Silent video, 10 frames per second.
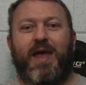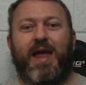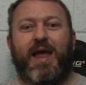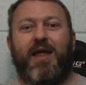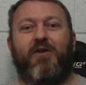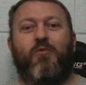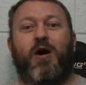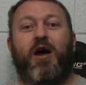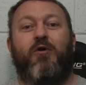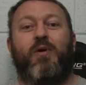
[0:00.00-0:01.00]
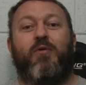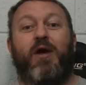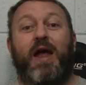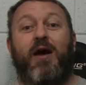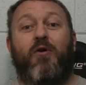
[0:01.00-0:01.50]
And while we
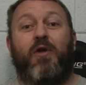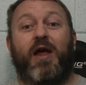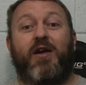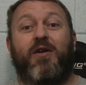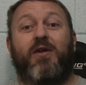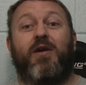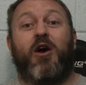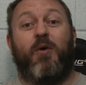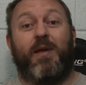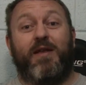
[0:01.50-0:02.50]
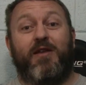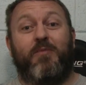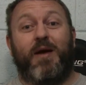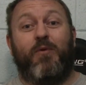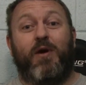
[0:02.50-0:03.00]
were out, I commented
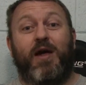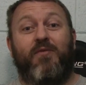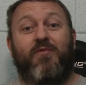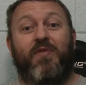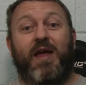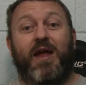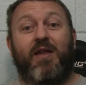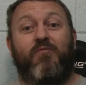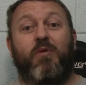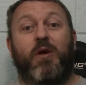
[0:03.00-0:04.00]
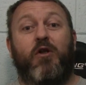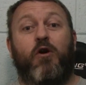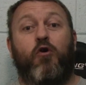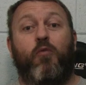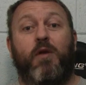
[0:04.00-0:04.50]
to my wife that if we went
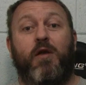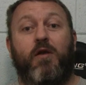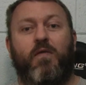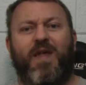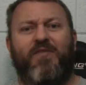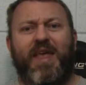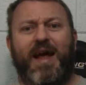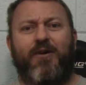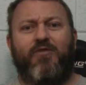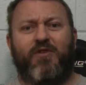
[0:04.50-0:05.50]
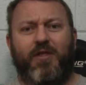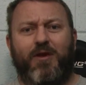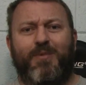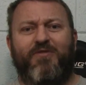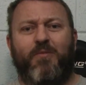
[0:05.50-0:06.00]
home and left the house in a
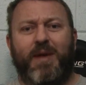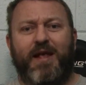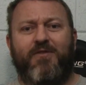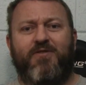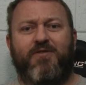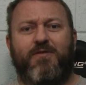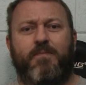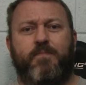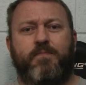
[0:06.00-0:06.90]
little bit of a mess,